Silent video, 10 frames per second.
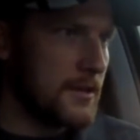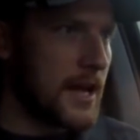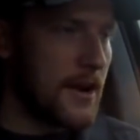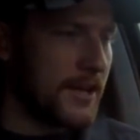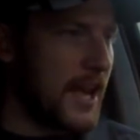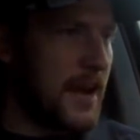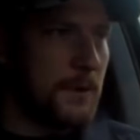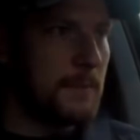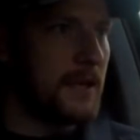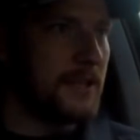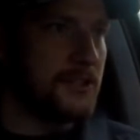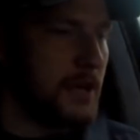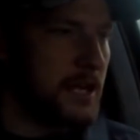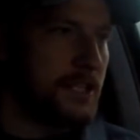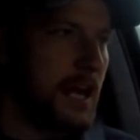Now, a camper being
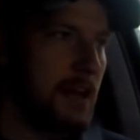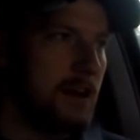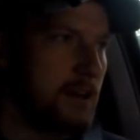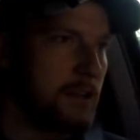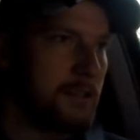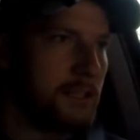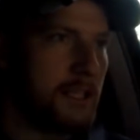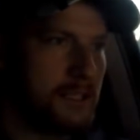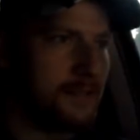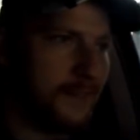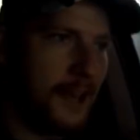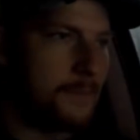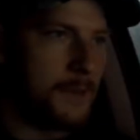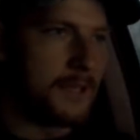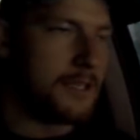stretched out longer than this, not
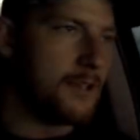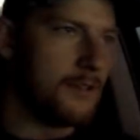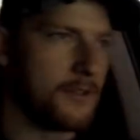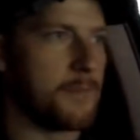a big deal.